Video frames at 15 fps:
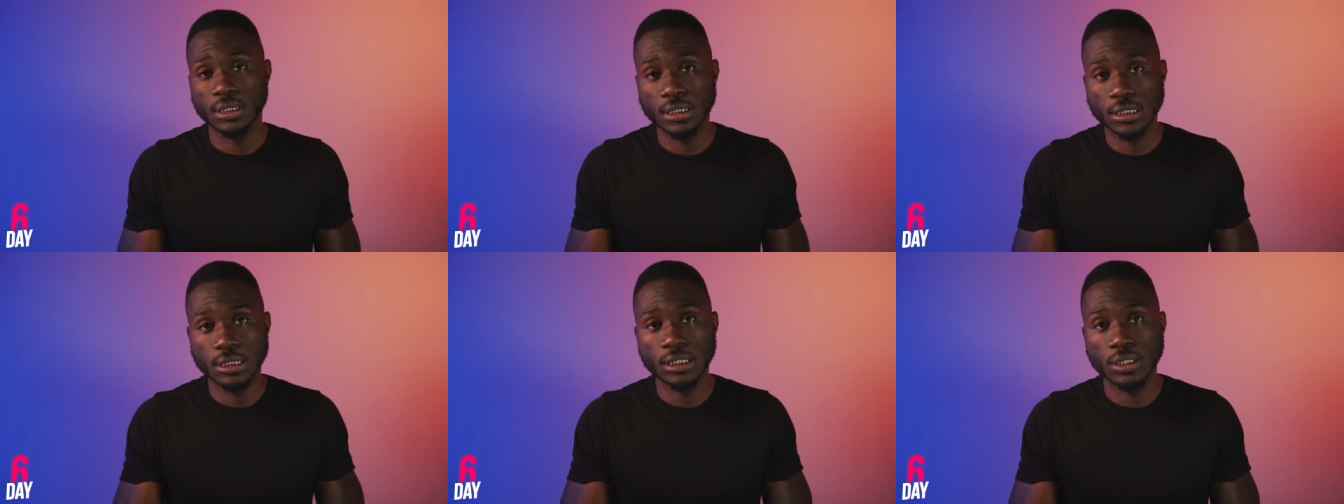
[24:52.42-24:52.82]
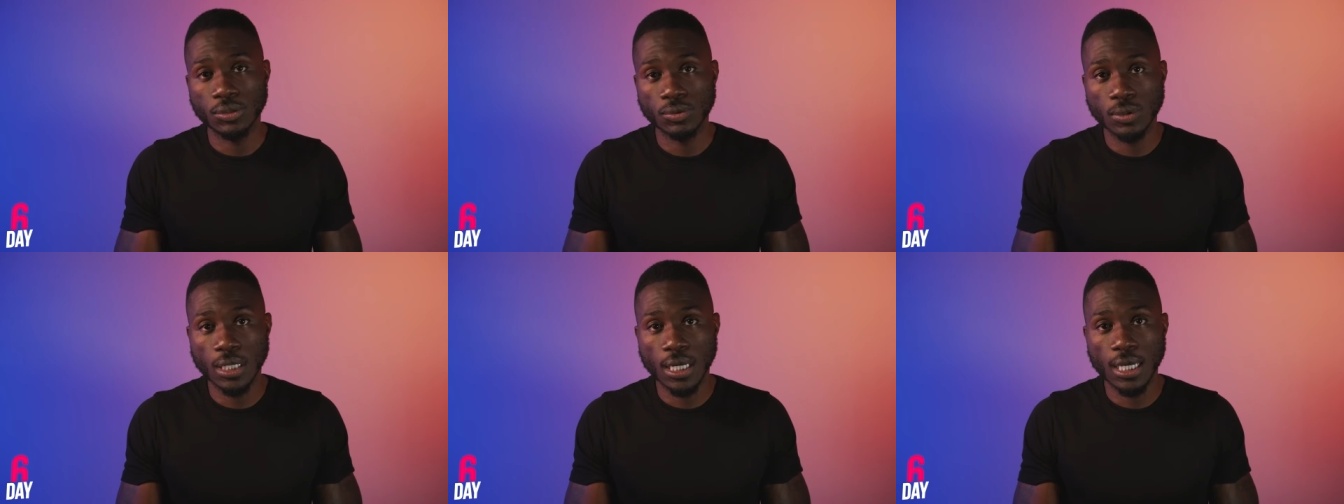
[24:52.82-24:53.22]
See
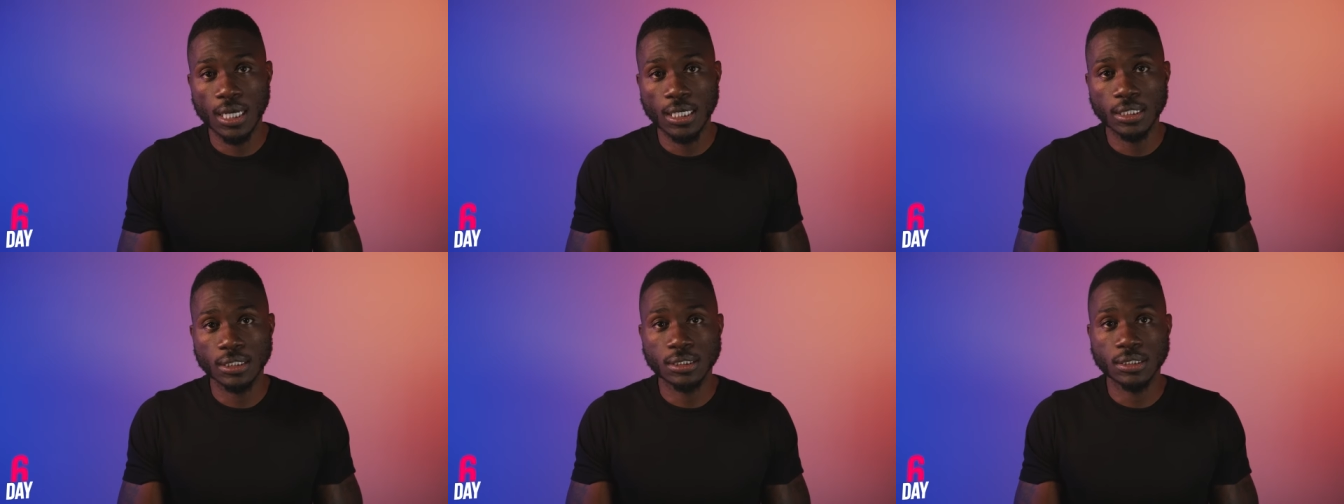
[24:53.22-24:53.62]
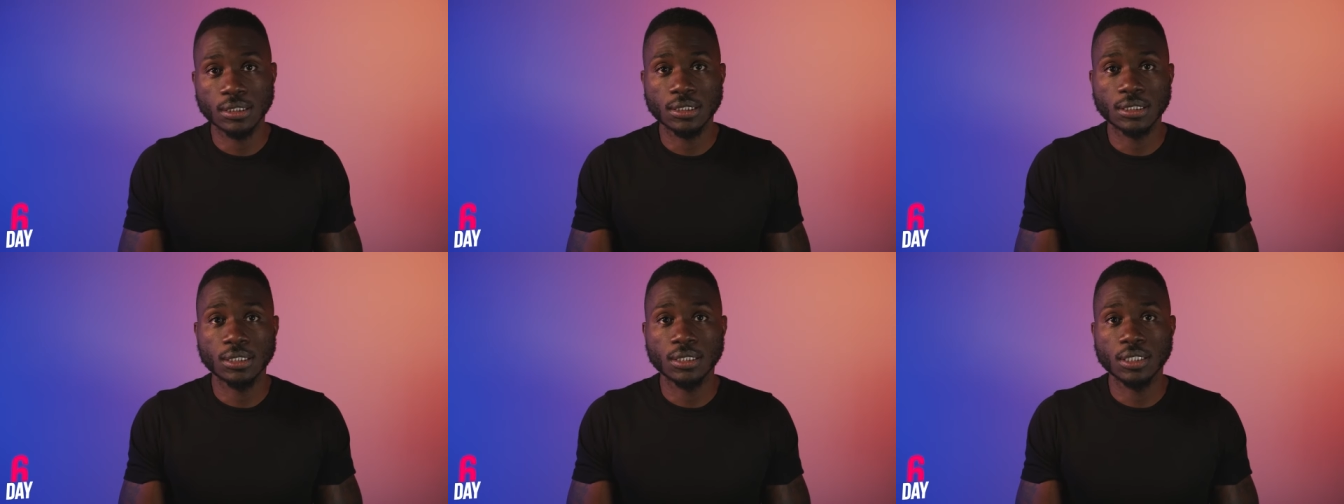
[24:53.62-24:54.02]
you
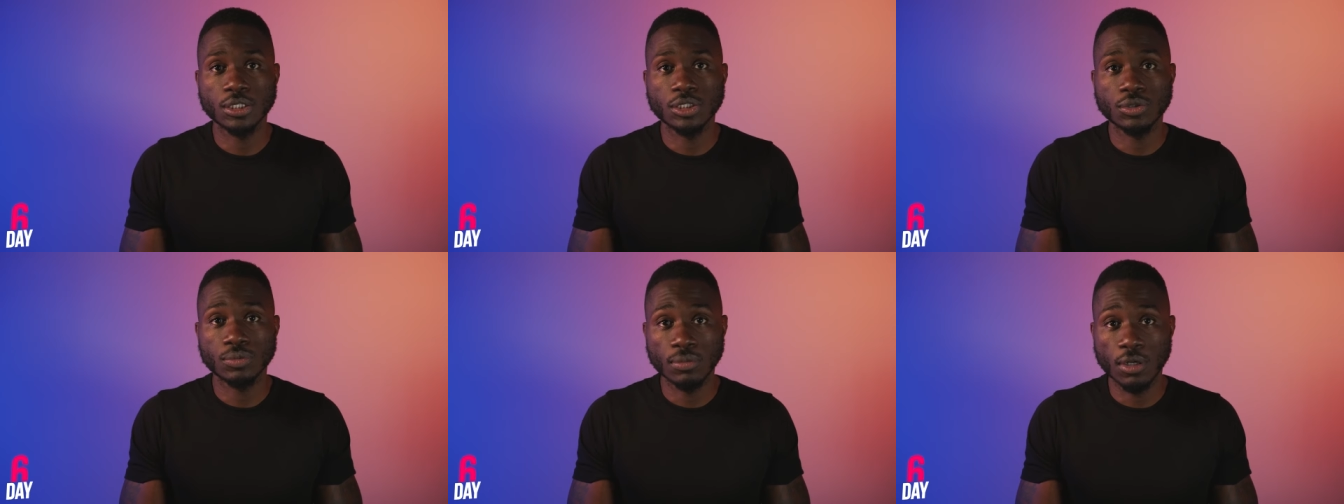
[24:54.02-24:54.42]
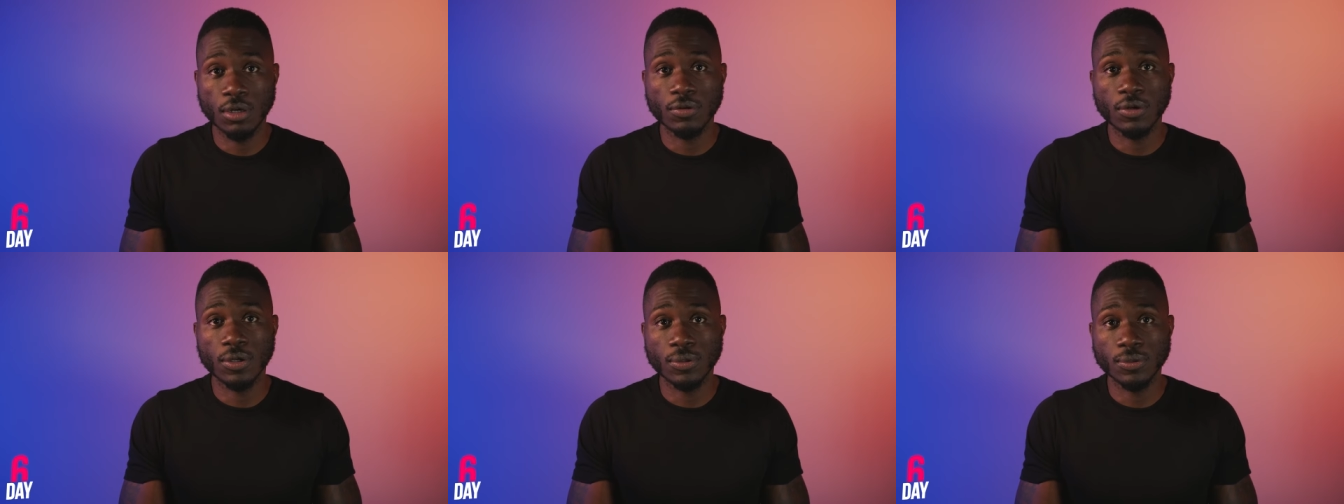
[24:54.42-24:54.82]
guys
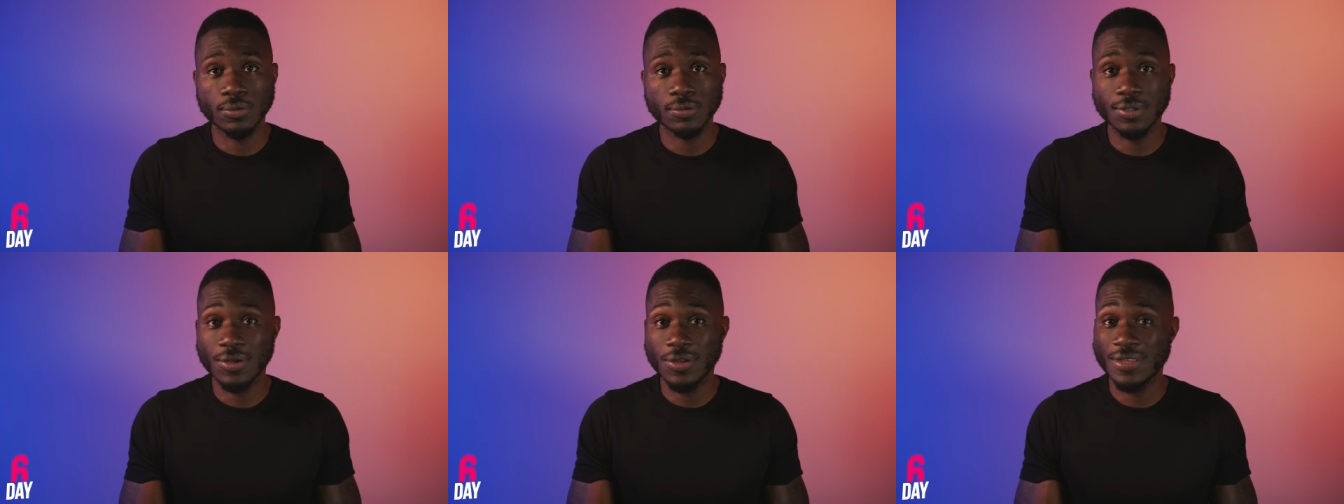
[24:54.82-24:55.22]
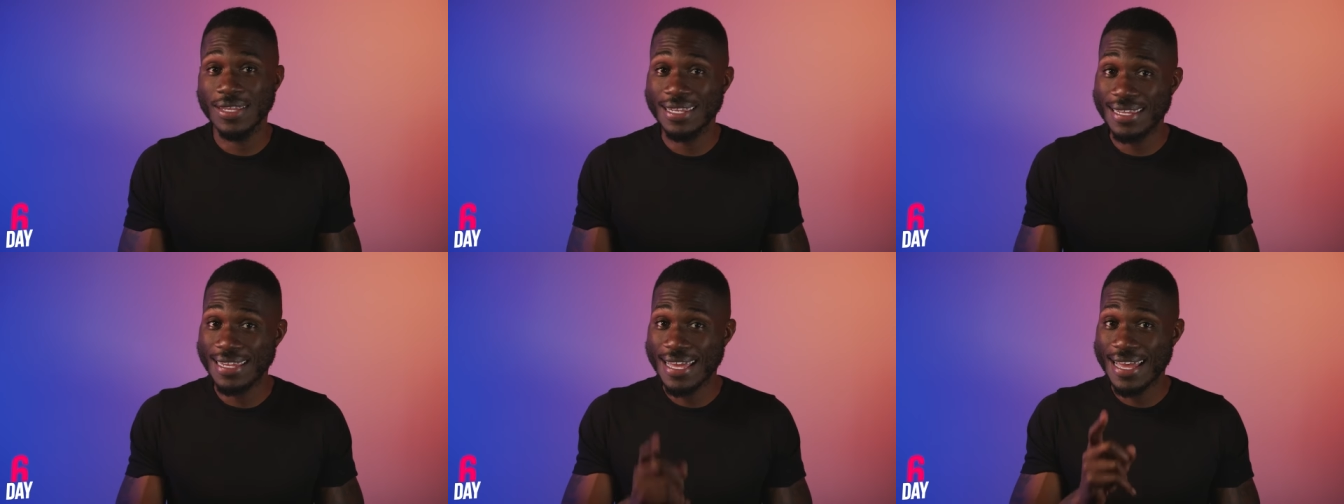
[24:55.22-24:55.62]
tomorrow on
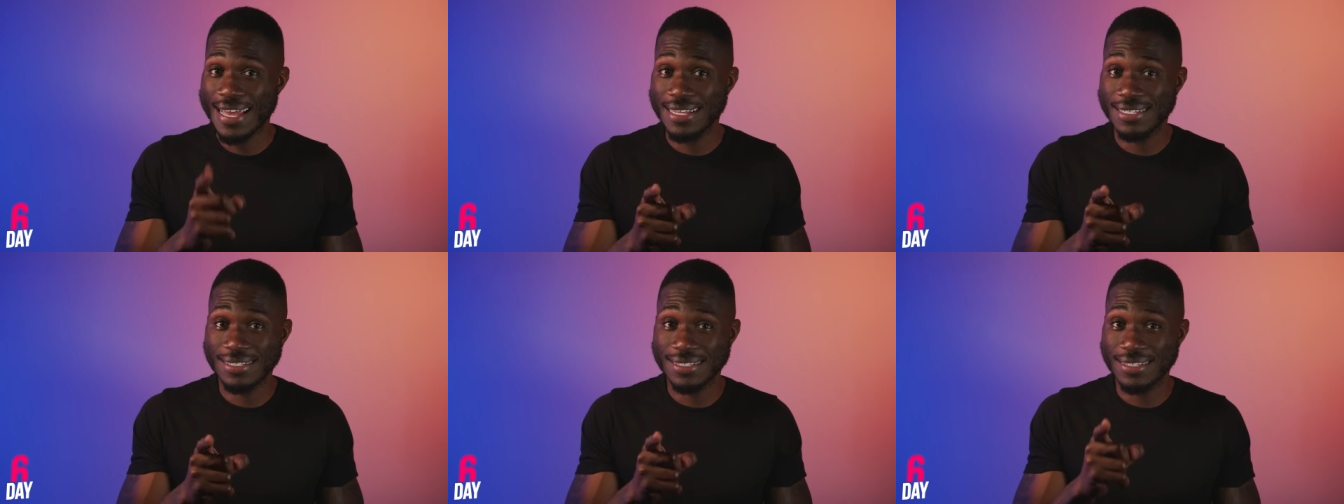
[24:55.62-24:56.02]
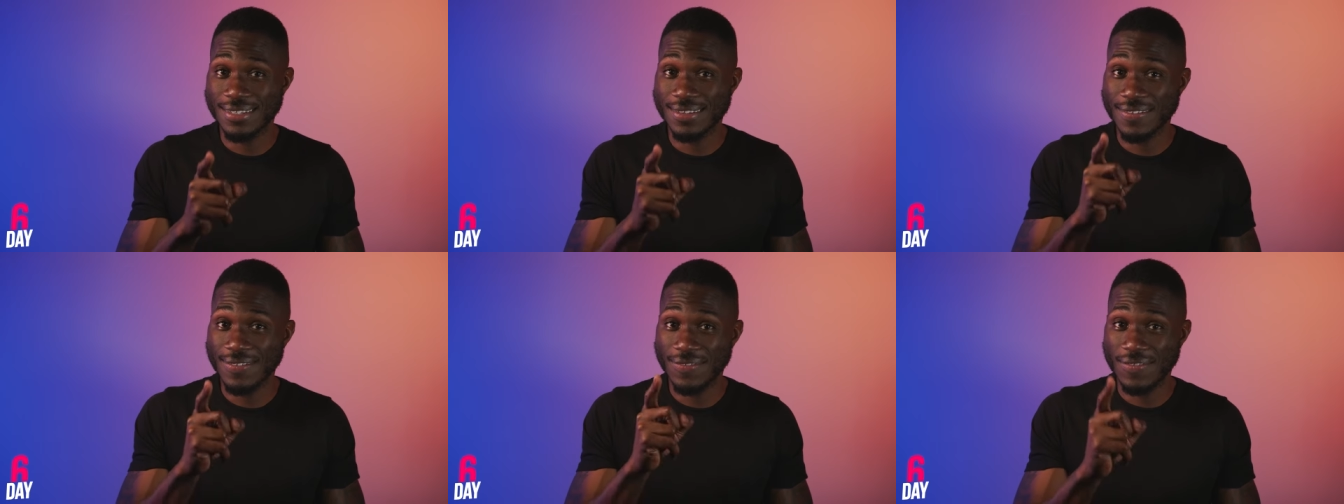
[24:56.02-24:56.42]
the last
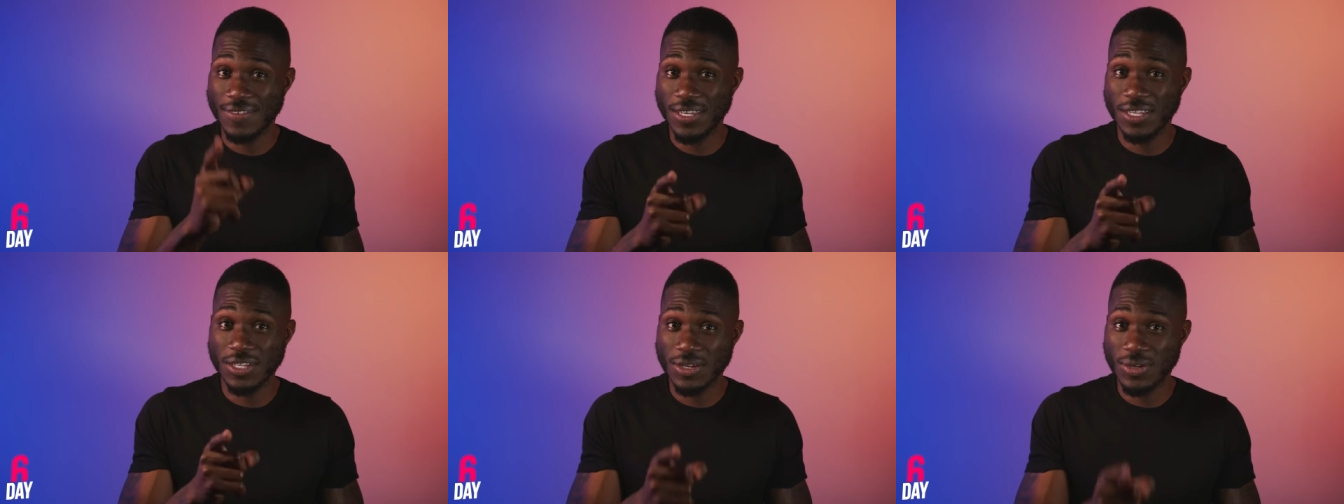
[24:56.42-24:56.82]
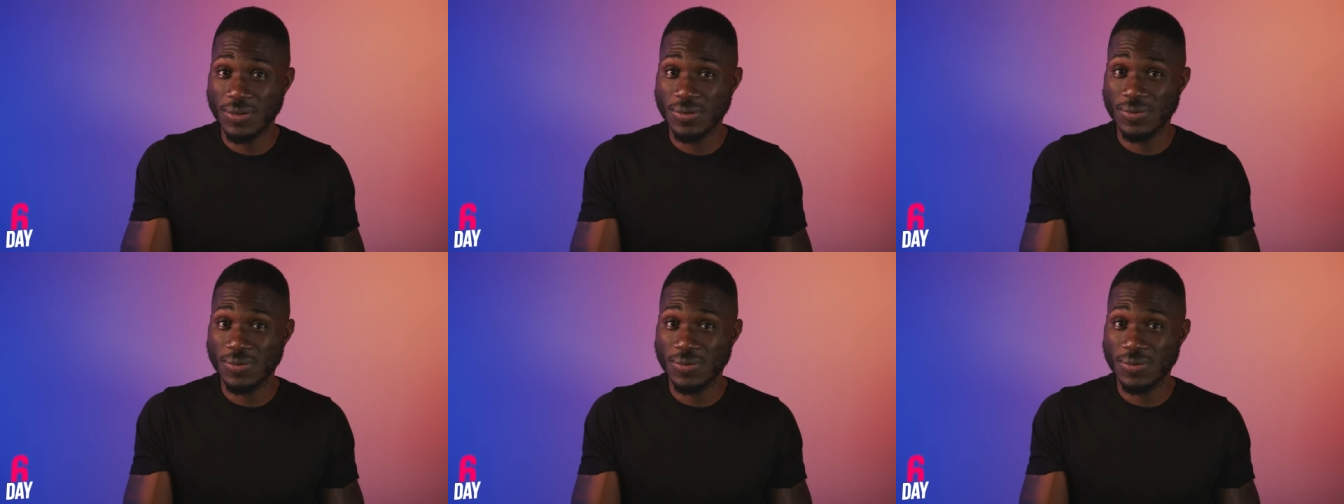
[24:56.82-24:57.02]
video.